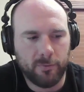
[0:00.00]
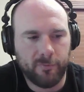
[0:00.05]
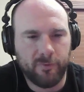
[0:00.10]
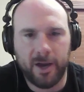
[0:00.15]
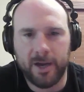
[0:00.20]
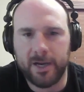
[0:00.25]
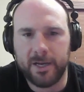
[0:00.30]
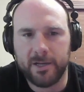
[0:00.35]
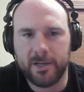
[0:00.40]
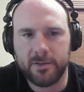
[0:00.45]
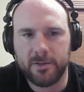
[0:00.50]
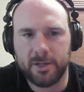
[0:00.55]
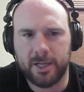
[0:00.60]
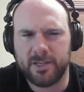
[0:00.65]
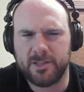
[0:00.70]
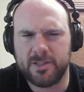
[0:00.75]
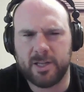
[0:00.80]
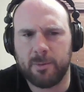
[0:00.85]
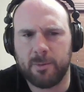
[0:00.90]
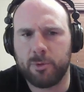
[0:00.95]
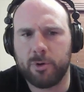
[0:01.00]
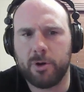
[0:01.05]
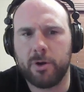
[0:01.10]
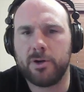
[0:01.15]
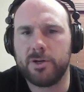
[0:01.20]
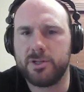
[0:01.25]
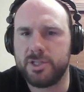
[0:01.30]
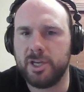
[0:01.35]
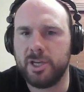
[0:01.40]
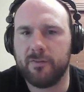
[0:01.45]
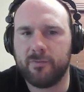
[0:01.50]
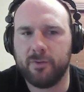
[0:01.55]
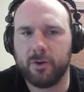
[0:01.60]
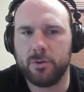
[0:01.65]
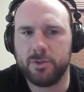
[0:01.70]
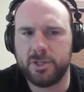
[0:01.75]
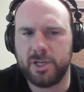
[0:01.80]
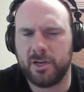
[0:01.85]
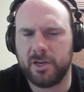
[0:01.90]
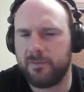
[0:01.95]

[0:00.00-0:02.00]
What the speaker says: finding like temporary CFOs.